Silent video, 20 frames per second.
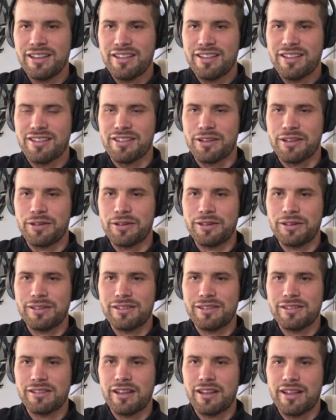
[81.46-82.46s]
So
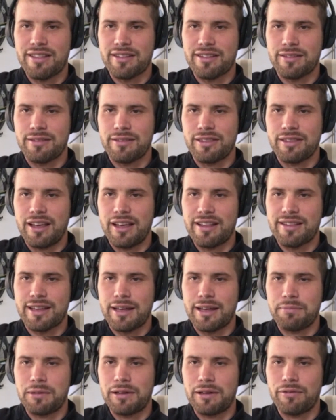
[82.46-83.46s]
that's
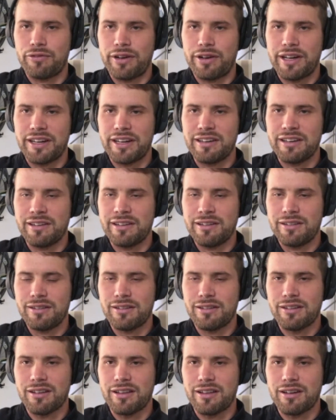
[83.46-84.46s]
kept it fun
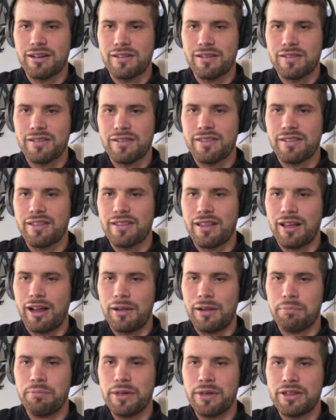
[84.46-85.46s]
and
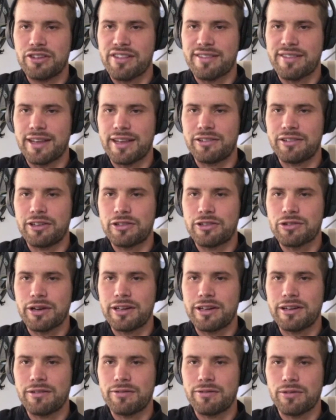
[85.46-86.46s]
helped me to stay on the
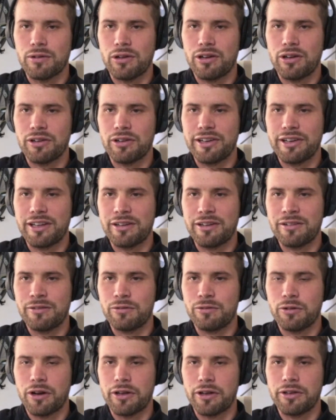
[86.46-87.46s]
trainer for longer than
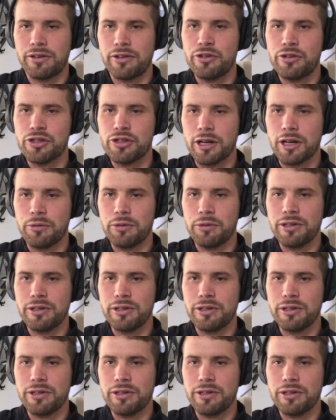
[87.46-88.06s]
what I usually